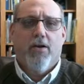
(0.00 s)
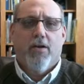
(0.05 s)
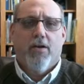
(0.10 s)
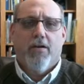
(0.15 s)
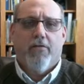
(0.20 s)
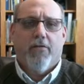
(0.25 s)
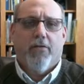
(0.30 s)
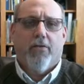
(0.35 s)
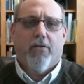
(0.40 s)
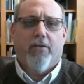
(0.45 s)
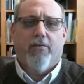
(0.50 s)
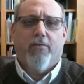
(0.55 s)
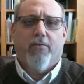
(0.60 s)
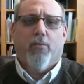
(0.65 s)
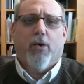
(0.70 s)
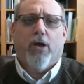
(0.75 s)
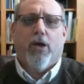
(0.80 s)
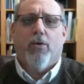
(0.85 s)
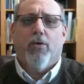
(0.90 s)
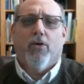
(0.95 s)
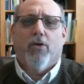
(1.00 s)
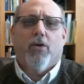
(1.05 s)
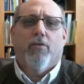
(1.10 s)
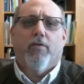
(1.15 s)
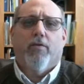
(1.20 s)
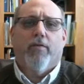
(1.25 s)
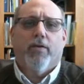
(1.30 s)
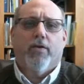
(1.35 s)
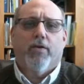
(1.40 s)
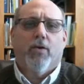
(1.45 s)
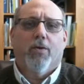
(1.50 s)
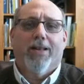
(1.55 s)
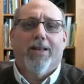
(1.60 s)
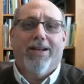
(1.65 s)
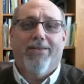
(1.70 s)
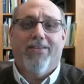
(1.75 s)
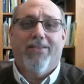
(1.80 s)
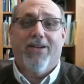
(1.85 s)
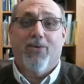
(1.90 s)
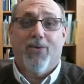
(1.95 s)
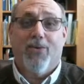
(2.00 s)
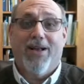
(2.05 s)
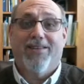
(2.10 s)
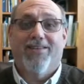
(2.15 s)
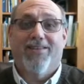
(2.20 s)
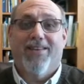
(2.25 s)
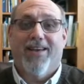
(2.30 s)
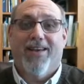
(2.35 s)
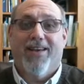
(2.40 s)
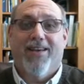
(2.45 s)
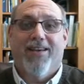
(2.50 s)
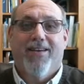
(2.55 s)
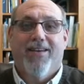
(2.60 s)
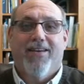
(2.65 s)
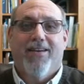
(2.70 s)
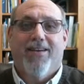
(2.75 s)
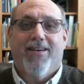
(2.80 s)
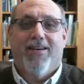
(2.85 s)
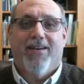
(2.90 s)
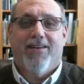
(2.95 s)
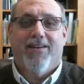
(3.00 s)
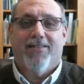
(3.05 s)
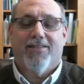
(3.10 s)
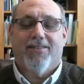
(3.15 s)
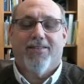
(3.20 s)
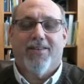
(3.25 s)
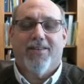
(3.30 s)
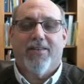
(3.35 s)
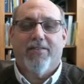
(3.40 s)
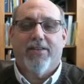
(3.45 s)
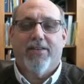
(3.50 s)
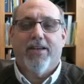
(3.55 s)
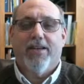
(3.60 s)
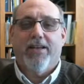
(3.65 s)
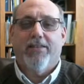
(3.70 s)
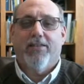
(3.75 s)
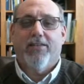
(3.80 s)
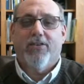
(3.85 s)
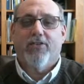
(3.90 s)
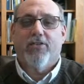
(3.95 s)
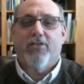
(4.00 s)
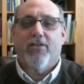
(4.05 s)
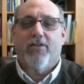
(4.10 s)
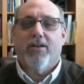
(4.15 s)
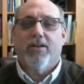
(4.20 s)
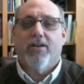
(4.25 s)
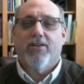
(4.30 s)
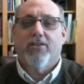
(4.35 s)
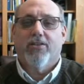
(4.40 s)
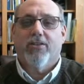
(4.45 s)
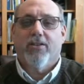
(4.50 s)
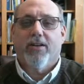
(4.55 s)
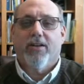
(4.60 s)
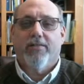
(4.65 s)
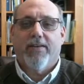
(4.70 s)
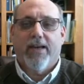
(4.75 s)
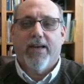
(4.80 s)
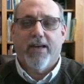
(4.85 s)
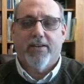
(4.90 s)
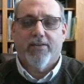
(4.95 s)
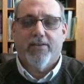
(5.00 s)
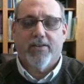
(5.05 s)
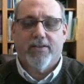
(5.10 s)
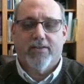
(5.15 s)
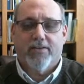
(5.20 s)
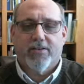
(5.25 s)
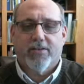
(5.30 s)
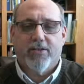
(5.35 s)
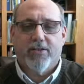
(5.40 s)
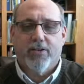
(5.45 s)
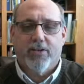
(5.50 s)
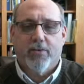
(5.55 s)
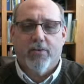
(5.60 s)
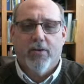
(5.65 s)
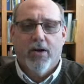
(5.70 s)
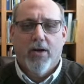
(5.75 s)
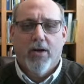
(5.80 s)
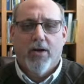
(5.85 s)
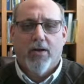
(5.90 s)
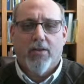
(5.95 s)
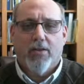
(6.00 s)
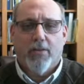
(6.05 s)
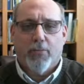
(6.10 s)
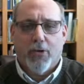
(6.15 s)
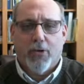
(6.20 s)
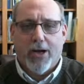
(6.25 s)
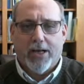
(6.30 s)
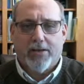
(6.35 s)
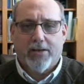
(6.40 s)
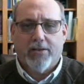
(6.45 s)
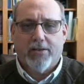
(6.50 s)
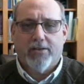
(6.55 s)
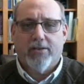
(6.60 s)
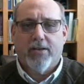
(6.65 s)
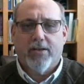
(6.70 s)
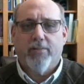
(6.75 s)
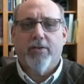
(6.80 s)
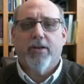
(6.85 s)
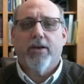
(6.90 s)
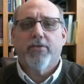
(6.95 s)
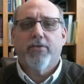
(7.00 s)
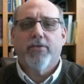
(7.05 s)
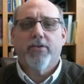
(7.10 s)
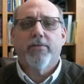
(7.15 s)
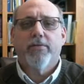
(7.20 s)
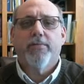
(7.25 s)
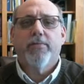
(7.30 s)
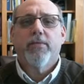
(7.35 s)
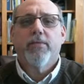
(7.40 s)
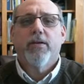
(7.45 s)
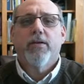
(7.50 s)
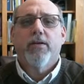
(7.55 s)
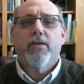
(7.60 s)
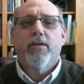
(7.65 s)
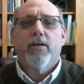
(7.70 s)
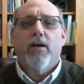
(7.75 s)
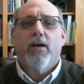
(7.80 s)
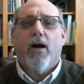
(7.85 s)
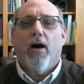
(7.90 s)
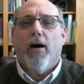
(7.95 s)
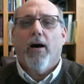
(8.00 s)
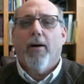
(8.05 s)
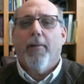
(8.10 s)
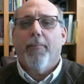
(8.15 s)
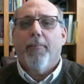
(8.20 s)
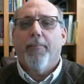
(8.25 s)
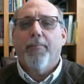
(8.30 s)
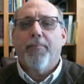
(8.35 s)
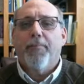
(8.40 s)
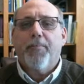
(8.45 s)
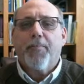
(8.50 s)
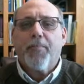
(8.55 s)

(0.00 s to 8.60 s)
for the week one overview, no later than Wednesday, the 17th, you shall have access to the practice simulation. In